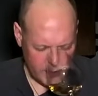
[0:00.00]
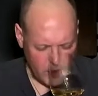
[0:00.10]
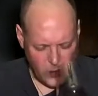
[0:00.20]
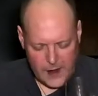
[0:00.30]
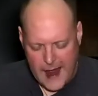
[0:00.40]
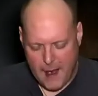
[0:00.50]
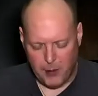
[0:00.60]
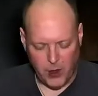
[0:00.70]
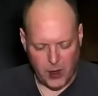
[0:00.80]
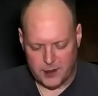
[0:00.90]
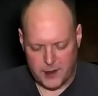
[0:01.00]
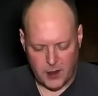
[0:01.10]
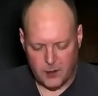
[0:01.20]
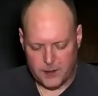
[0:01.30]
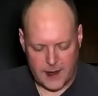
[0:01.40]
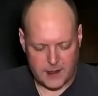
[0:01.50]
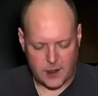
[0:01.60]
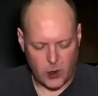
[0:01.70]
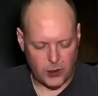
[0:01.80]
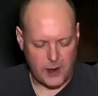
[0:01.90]
green apple also, besides the
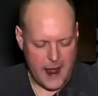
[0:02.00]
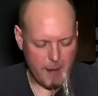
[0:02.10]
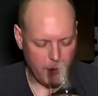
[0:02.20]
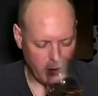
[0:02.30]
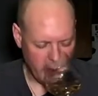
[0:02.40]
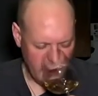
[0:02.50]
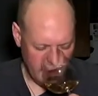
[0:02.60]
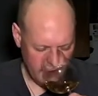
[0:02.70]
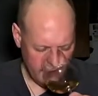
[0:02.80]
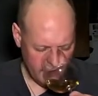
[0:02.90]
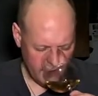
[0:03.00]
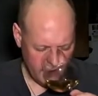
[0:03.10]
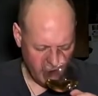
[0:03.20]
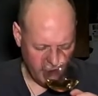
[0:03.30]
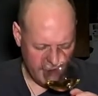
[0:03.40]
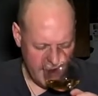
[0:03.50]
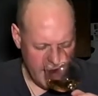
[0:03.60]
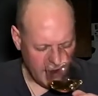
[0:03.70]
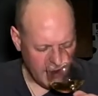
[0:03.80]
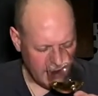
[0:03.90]
golden apple. A little
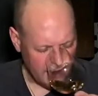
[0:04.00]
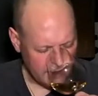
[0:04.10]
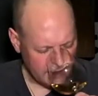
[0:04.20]
vanilla.